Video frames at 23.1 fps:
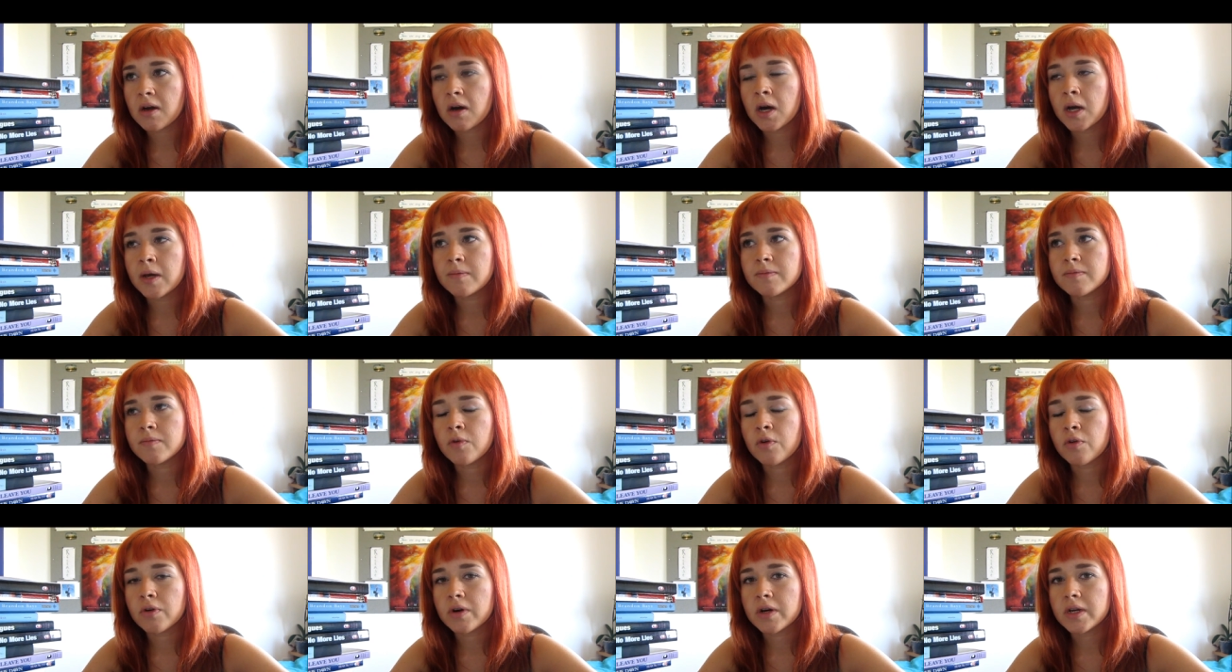I'm
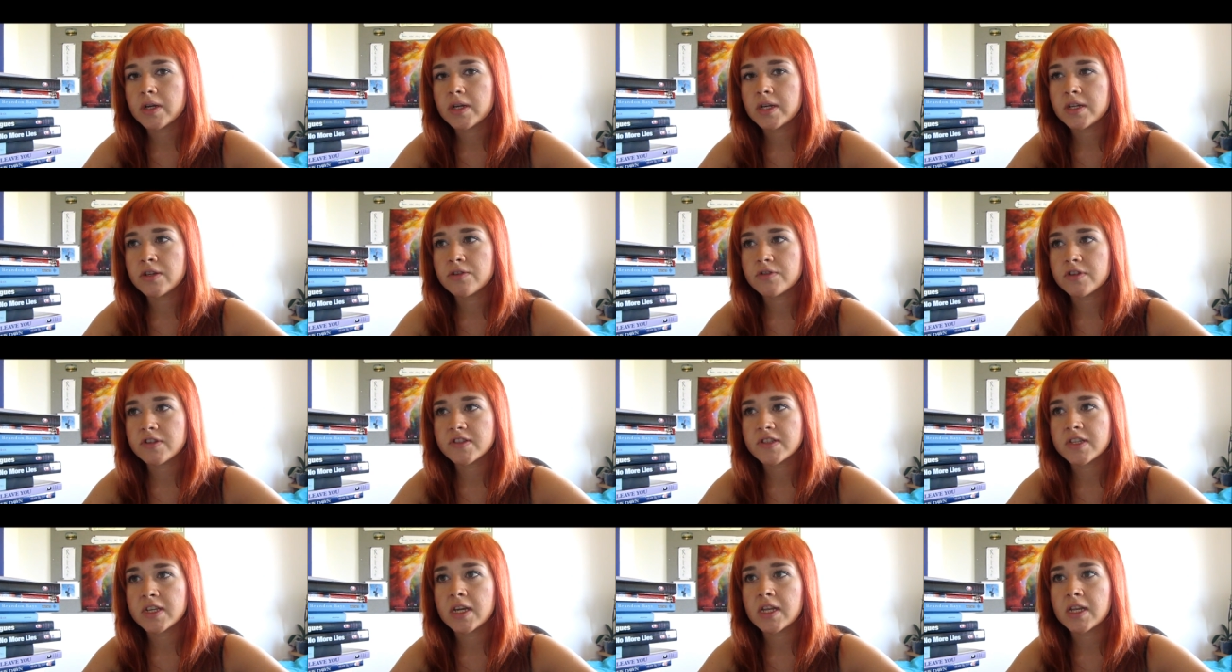more
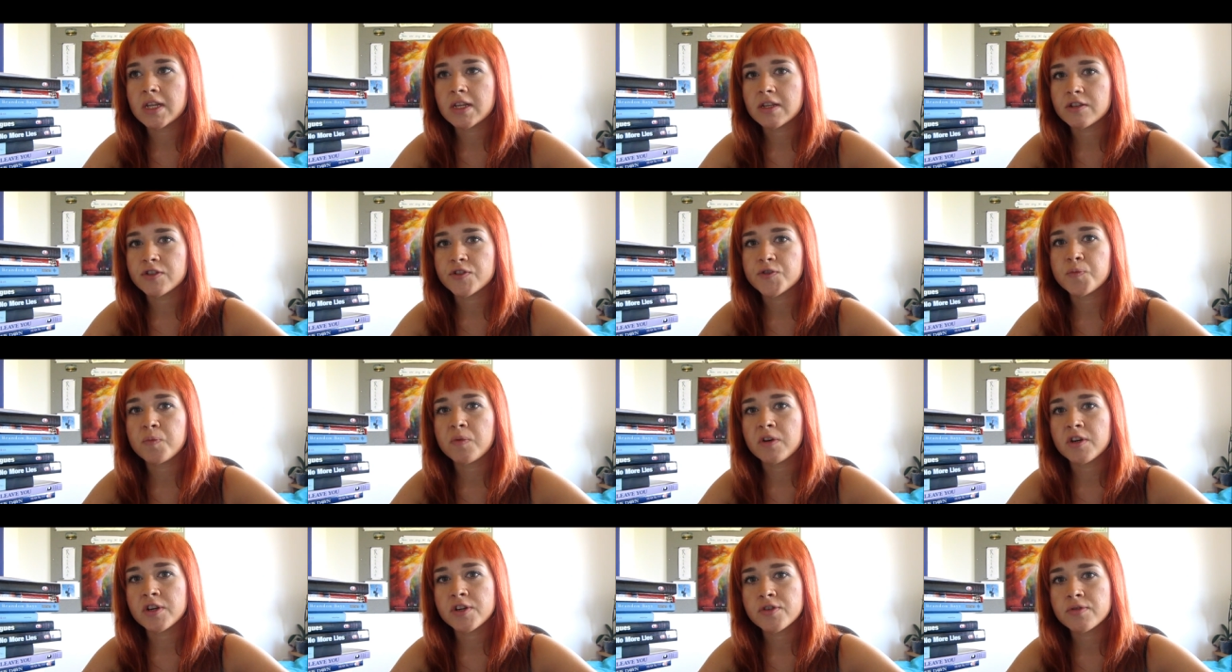interested in the
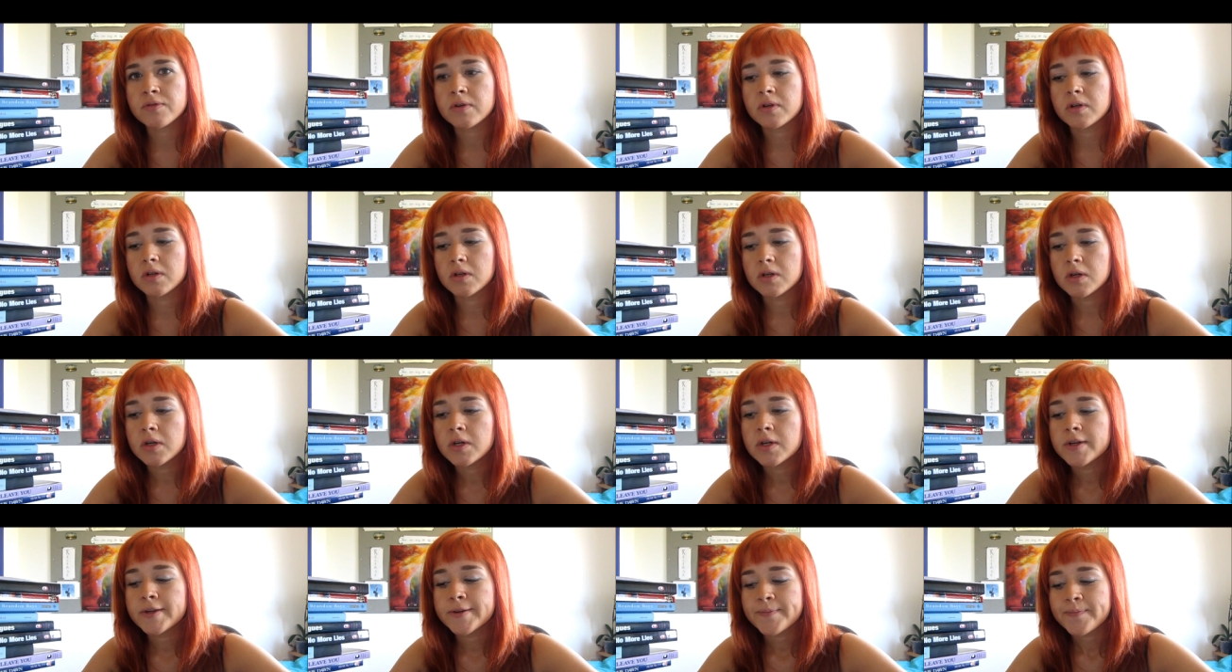spiritual
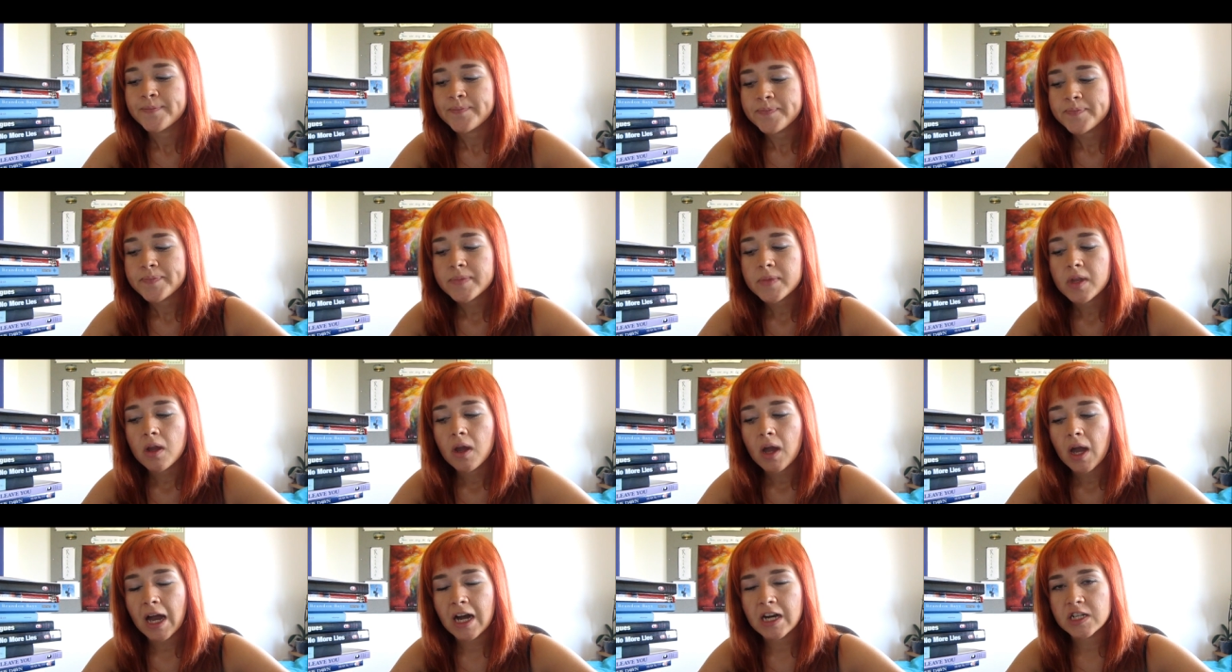
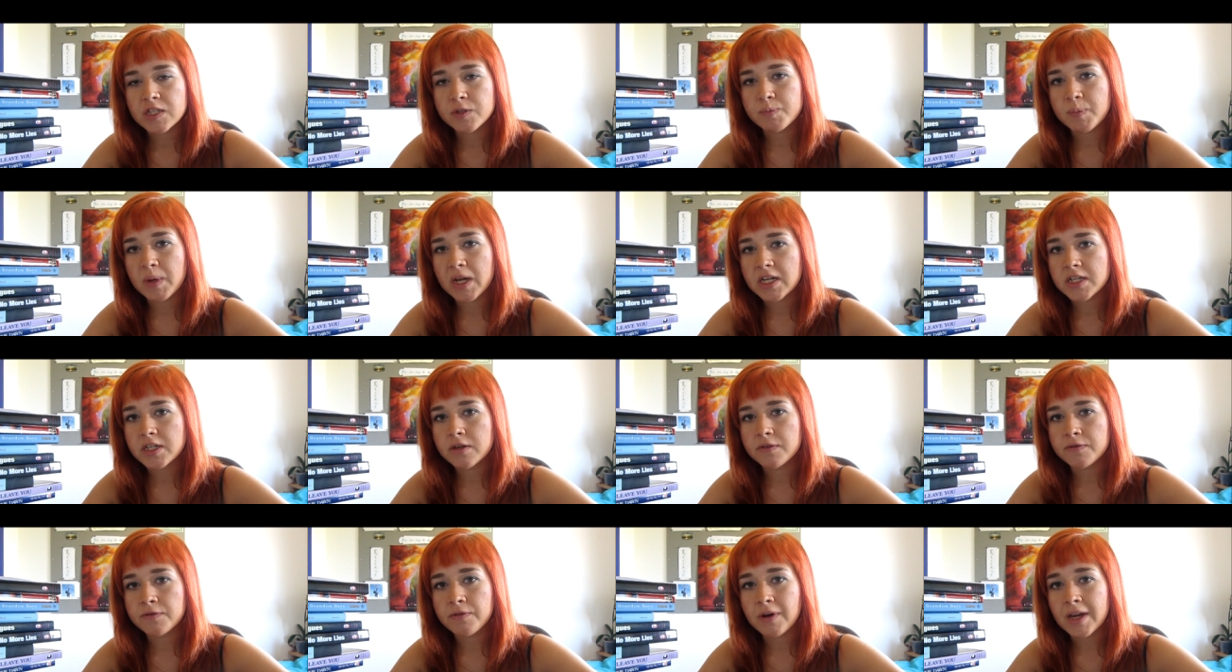aspect
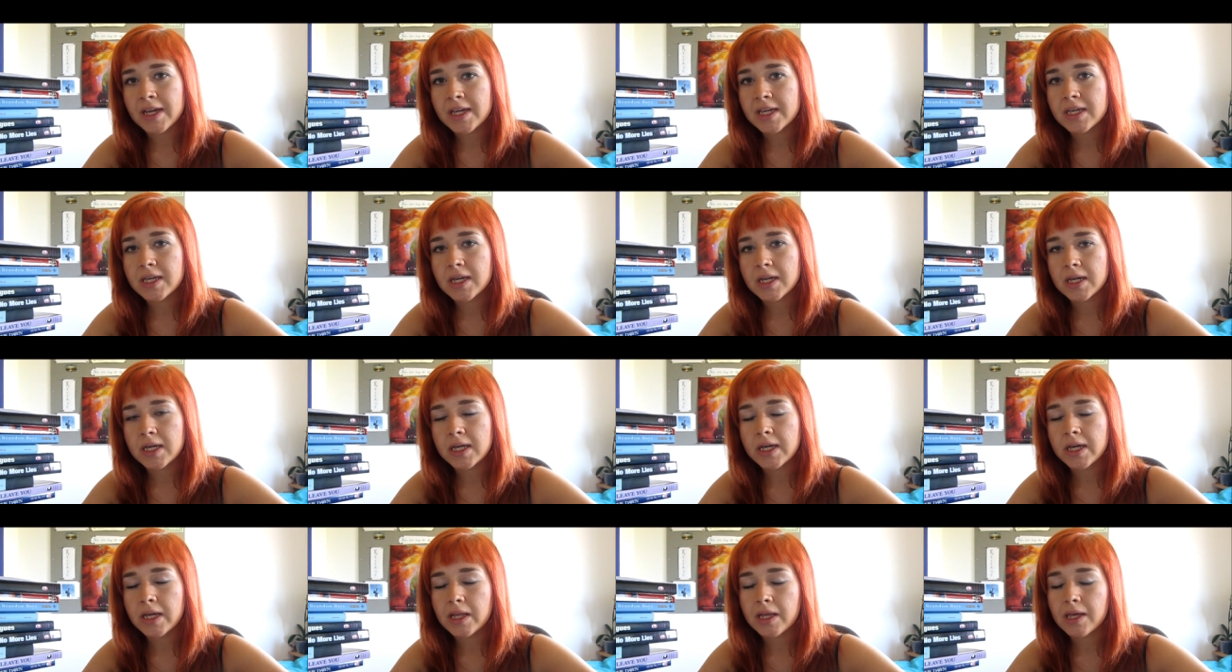of Reiki and
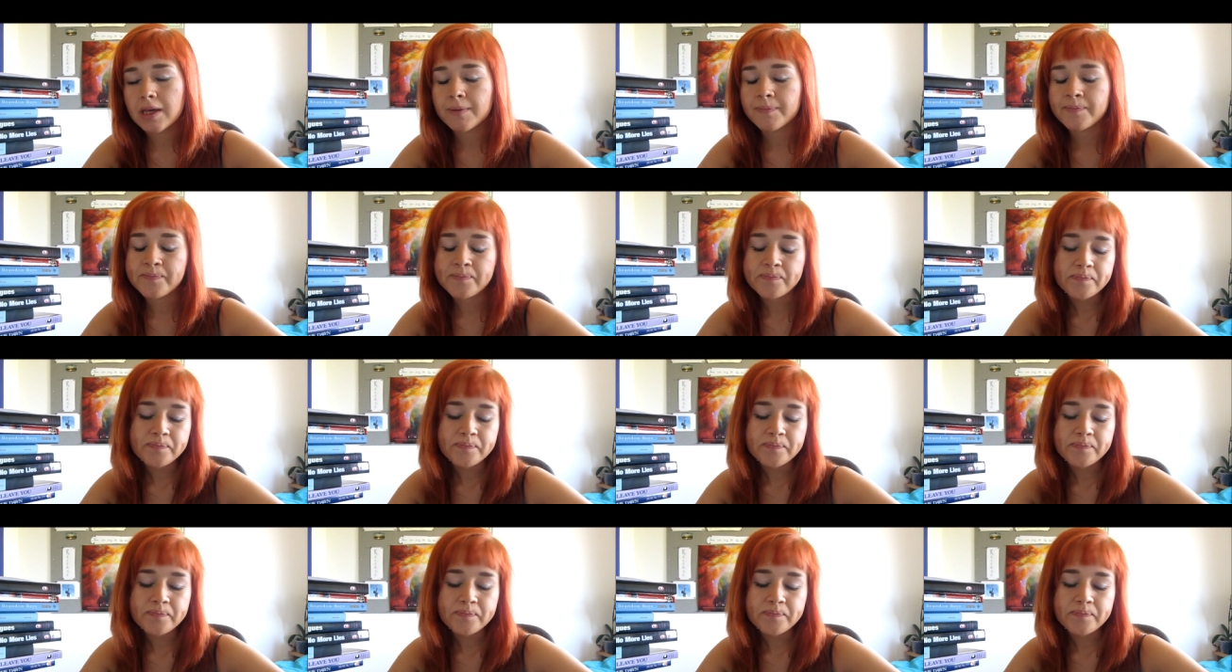healing.